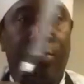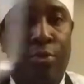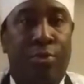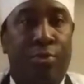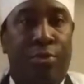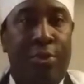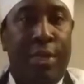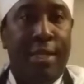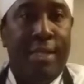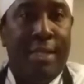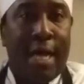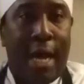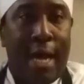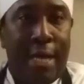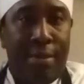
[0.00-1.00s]
You see
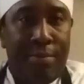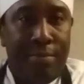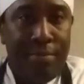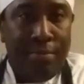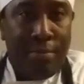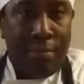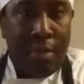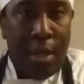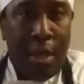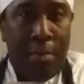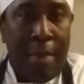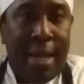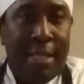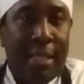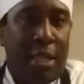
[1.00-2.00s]
inside?
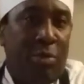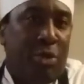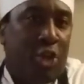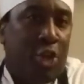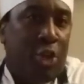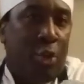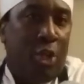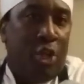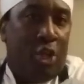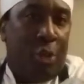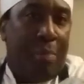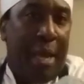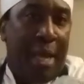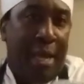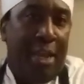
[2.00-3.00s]
Basically what you're doing is you're
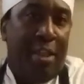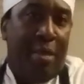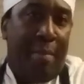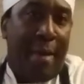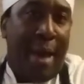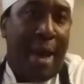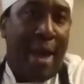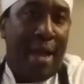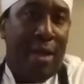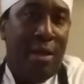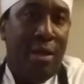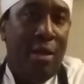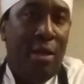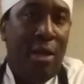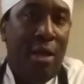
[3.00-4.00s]
painting the bag.
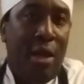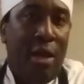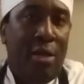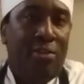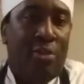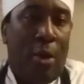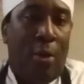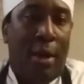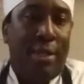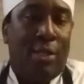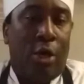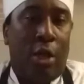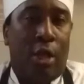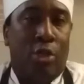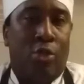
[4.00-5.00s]
So it's
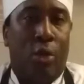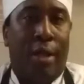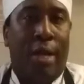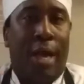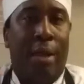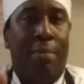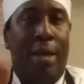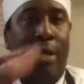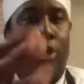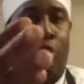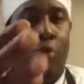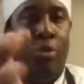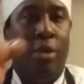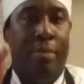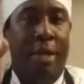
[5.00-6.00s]
going to sort of kind of be a
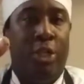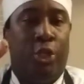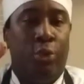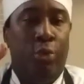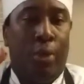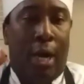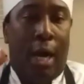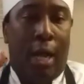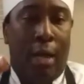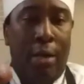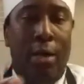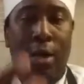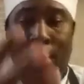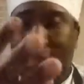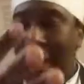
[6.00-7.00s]
two-dimensional color.
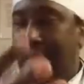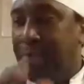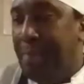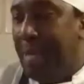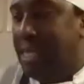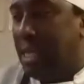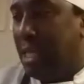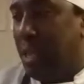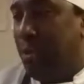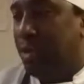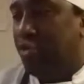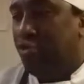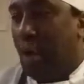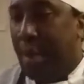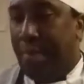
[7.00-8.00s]
That's basically what
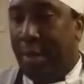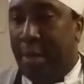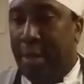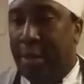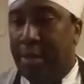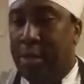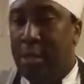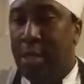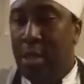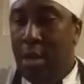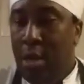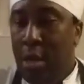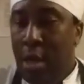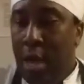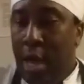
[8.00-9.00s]
striping is.
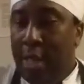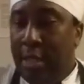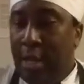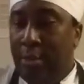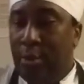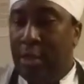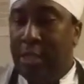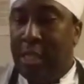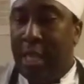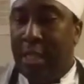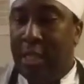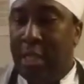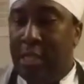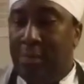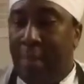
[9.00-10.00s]
And then I'm going to
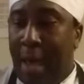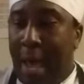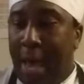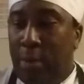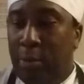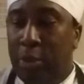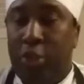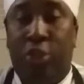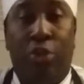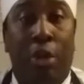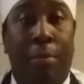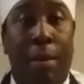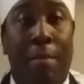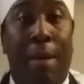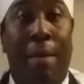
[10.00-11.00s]
take this bag, which is going
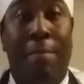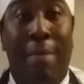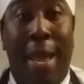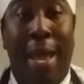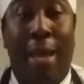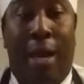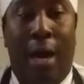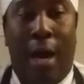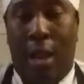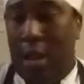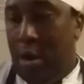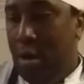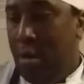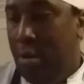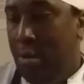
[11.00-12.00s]
to be my main
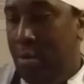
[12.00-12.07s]
color.